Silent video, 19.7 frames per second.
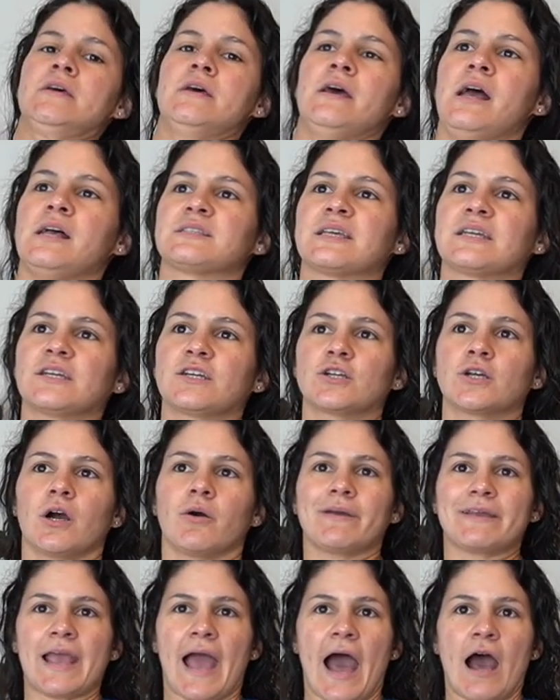as like a
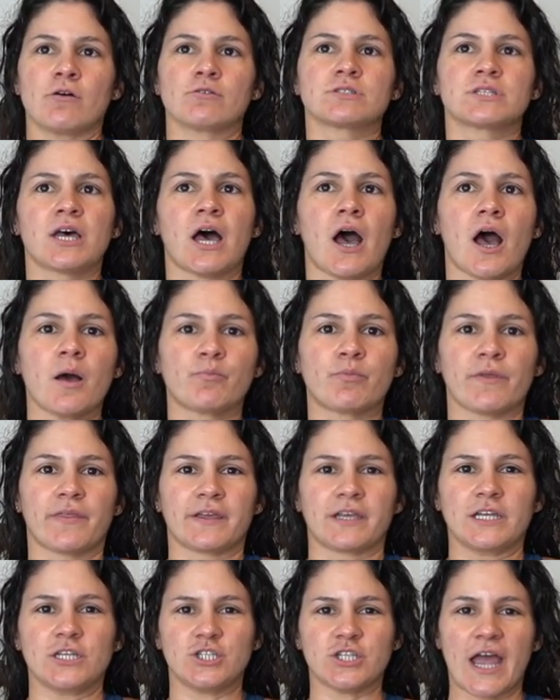going out top with
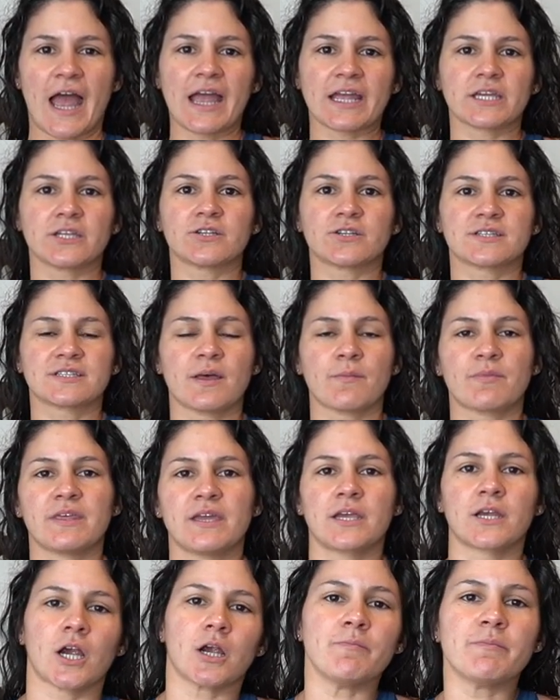like a jacket or
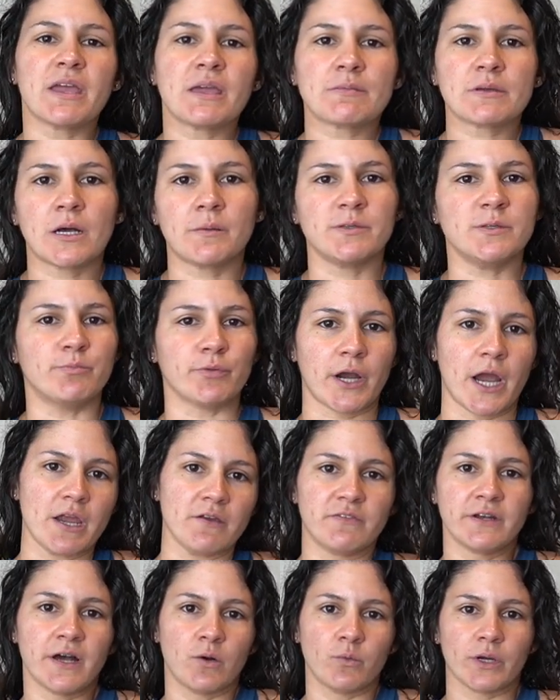something, or maybe I'll be
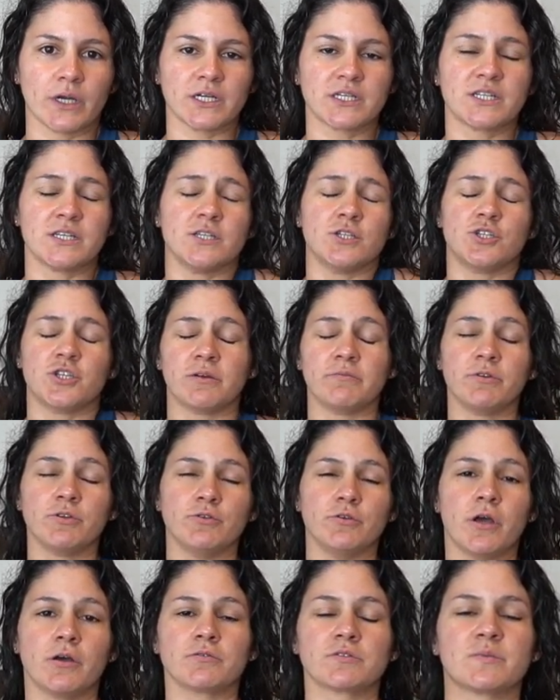brave and I'll wear it to the gym,
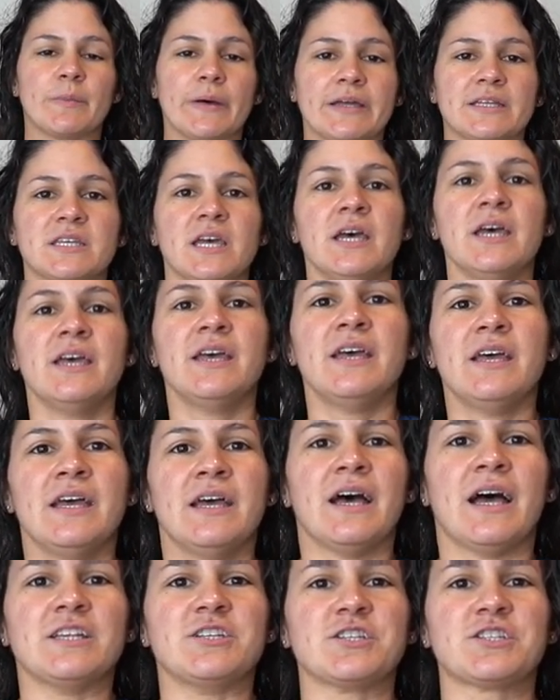who knows, but
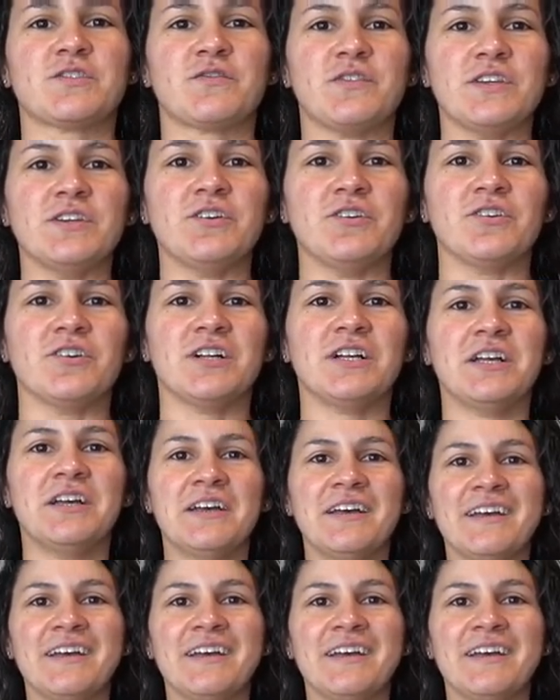I just feel,